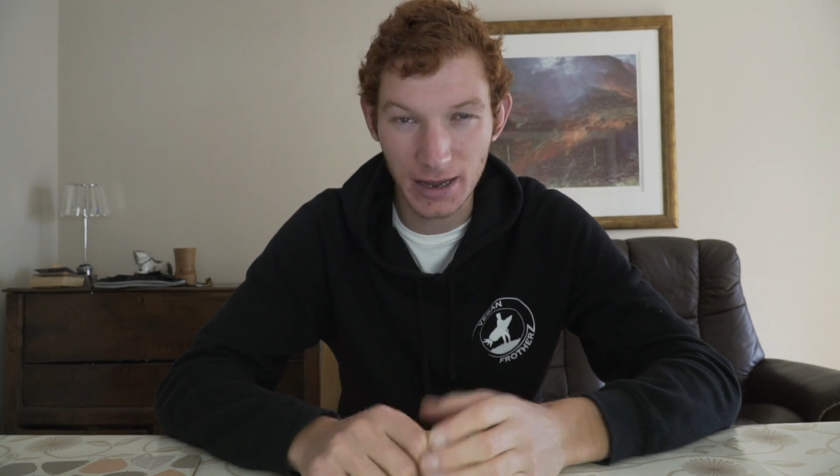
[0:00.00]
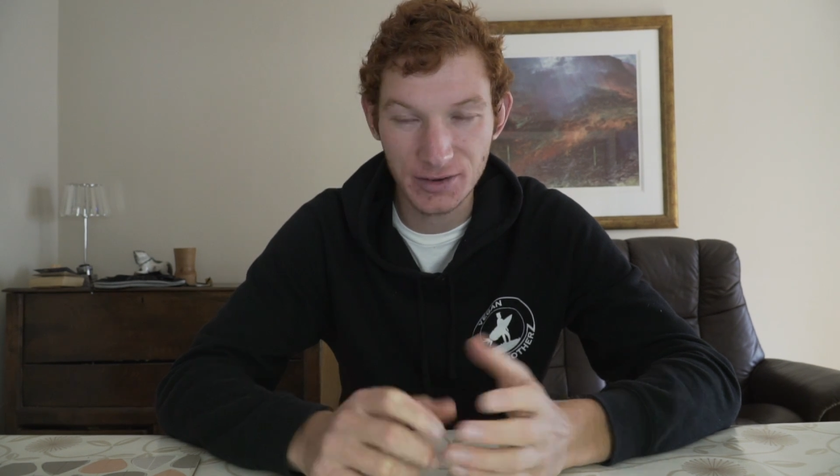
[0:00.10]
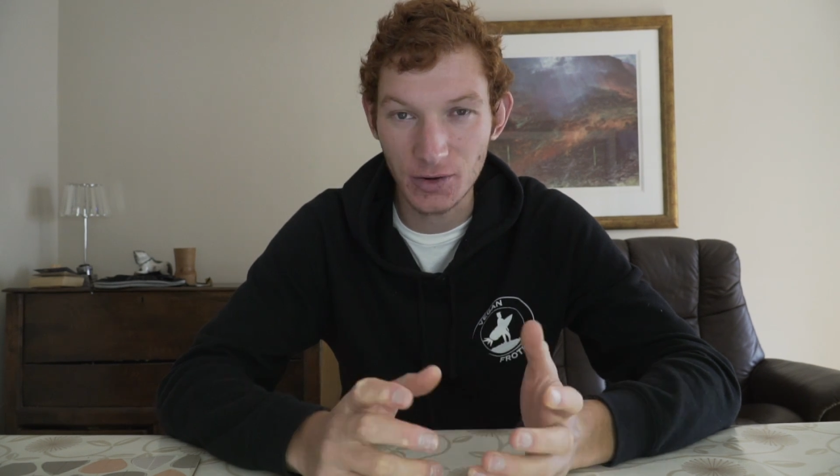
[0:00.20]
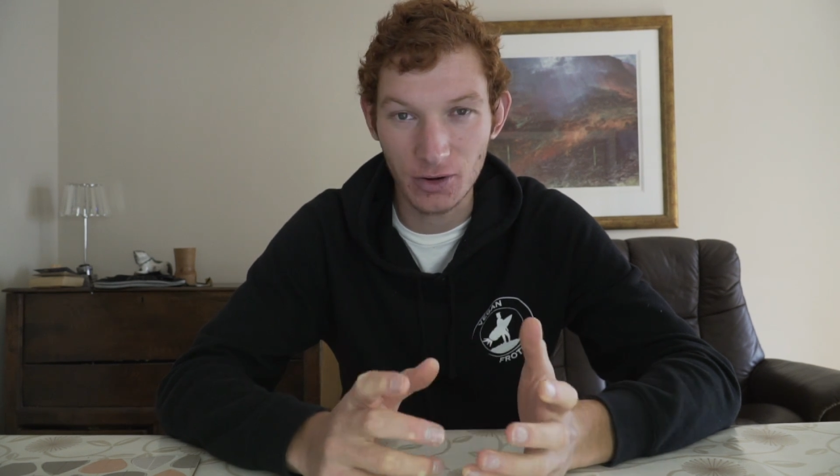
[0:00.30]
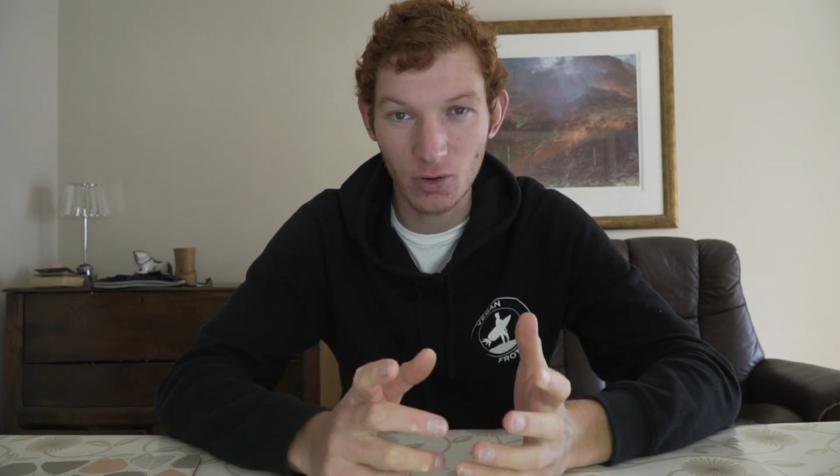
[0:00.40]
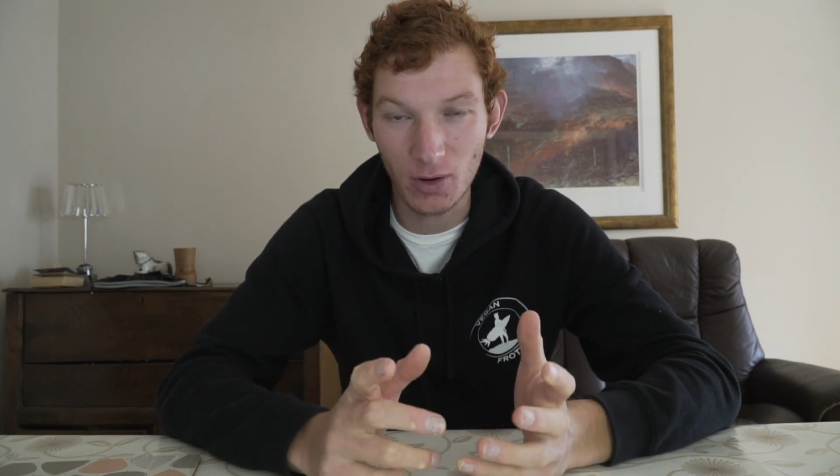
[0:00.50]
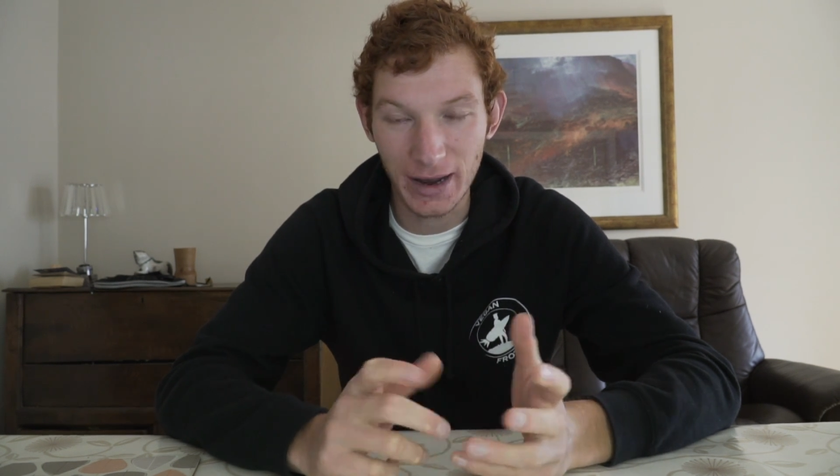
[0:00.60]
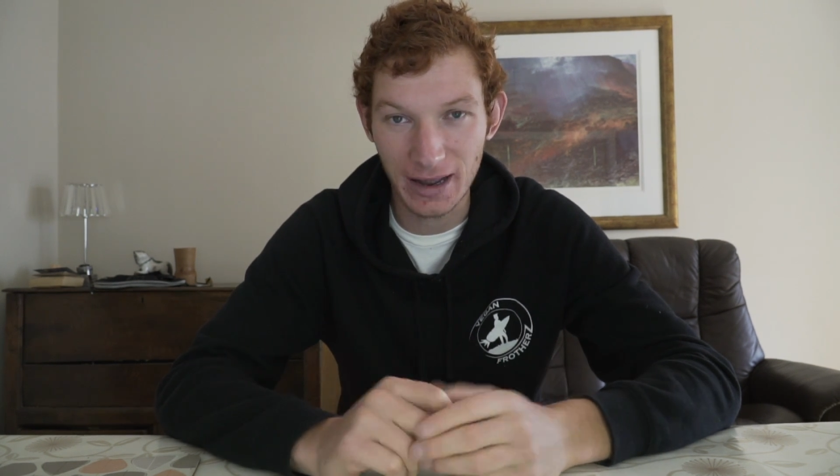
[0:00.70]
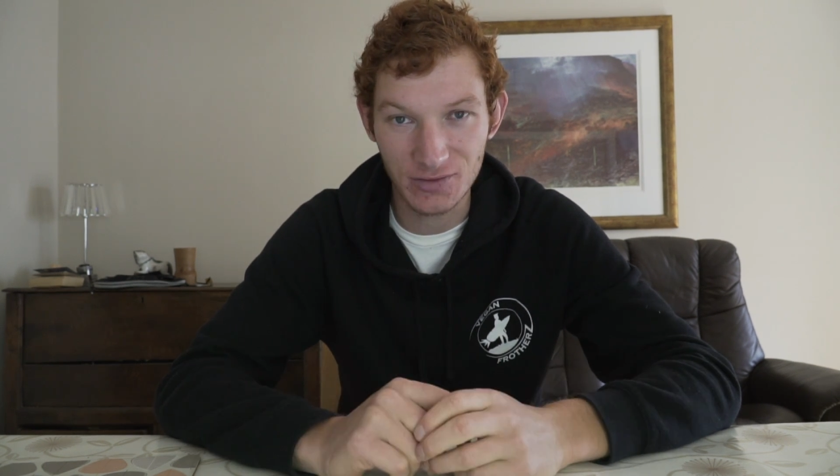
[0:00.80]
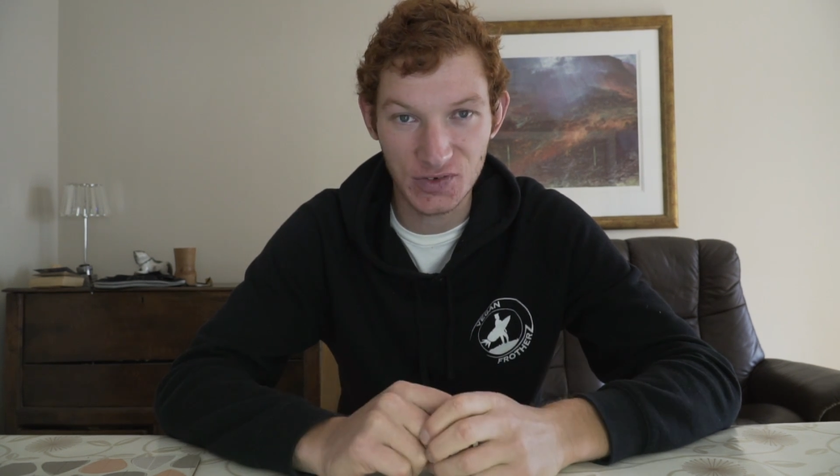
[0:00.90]
I don't know
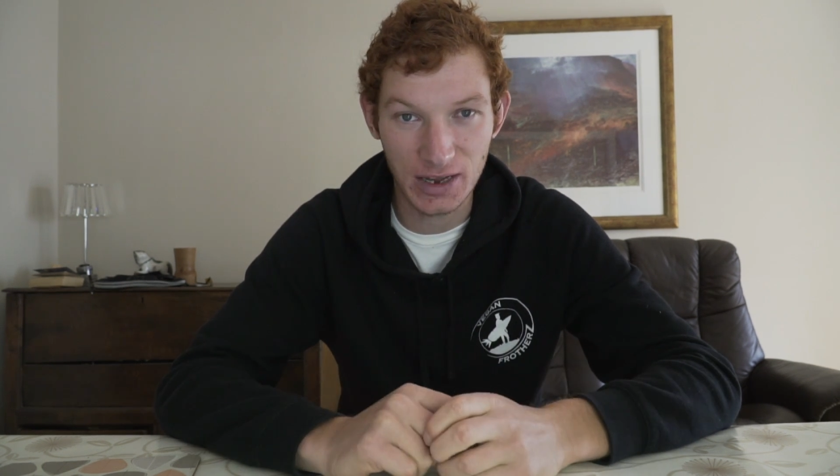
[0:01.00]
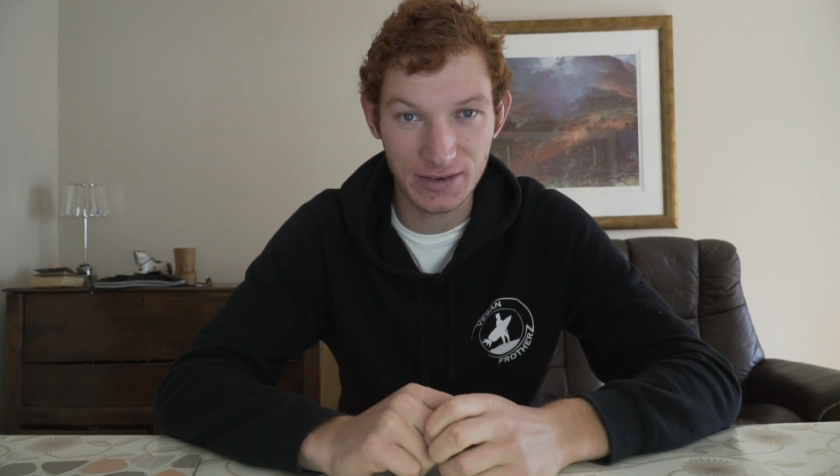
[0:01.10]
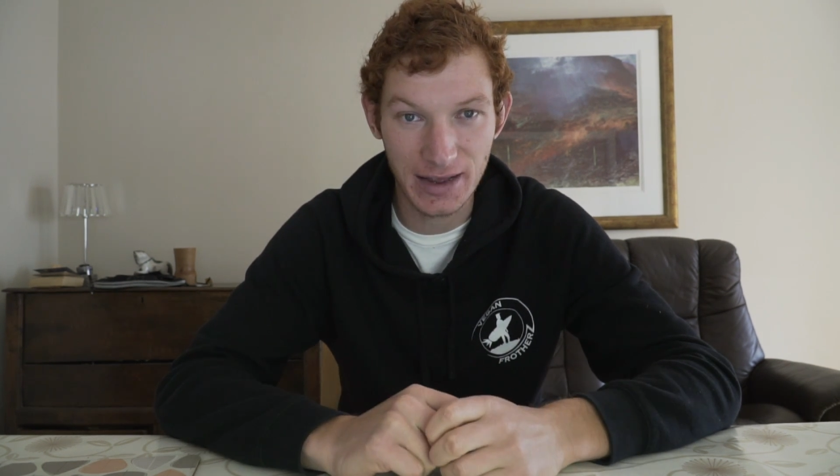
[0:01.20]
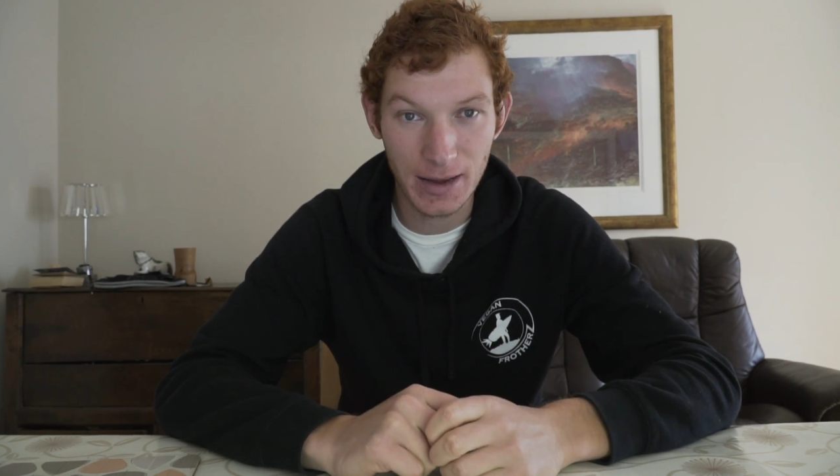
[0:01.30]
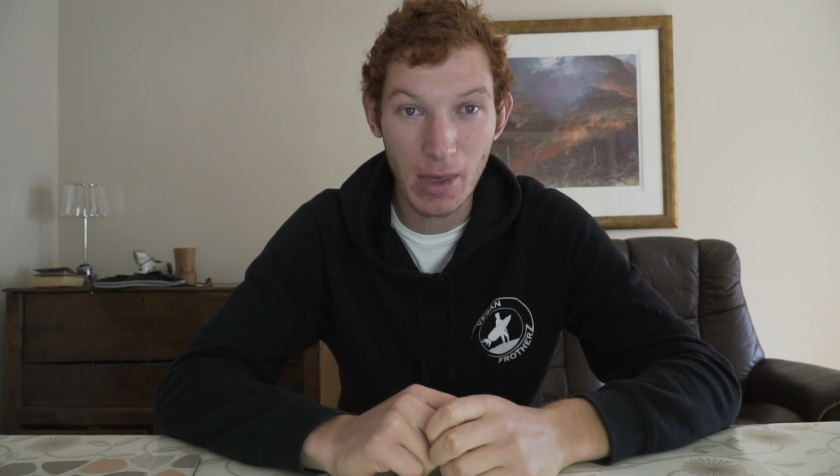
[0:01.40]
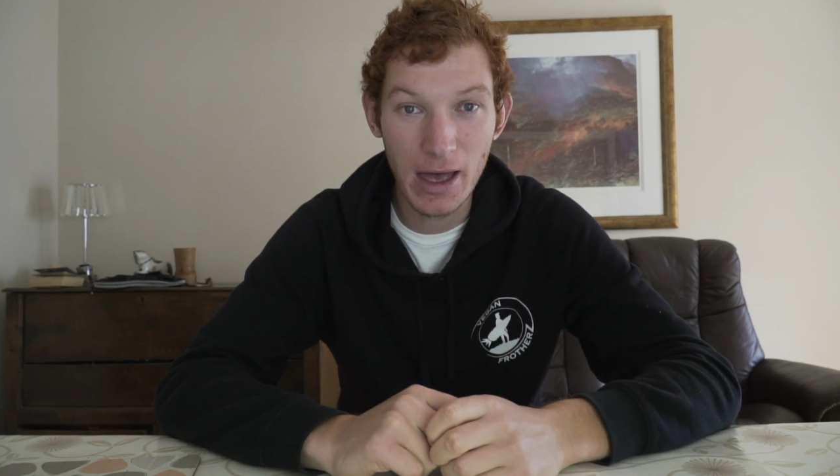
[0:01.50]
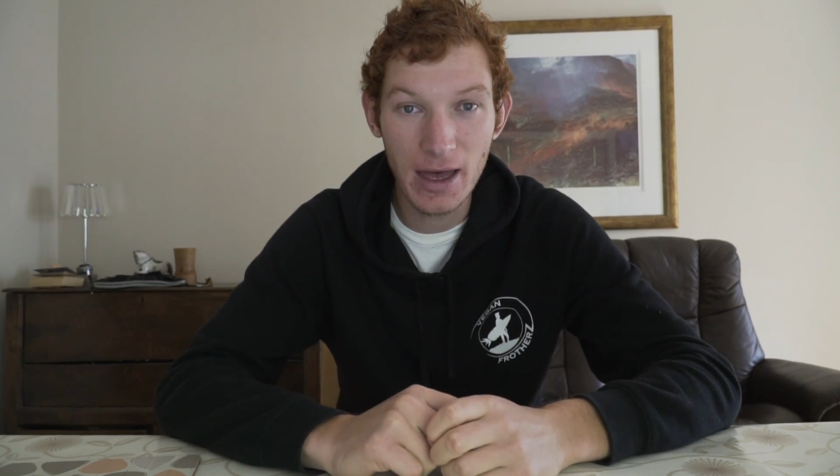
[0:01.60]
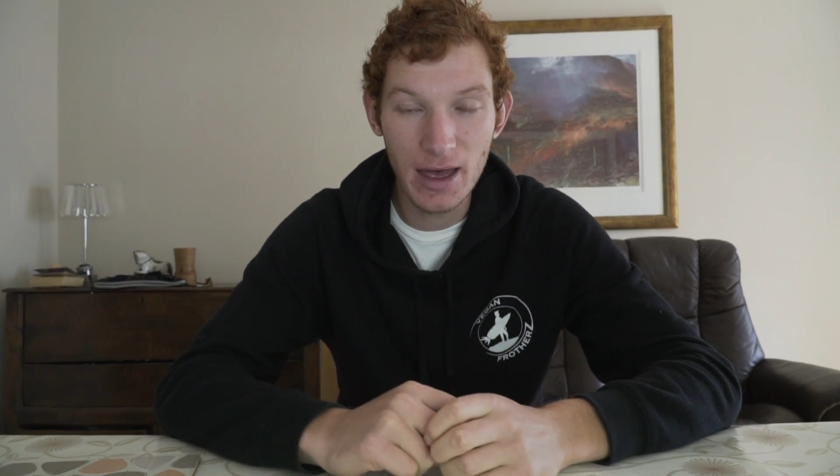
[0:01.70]
quite how to say his name.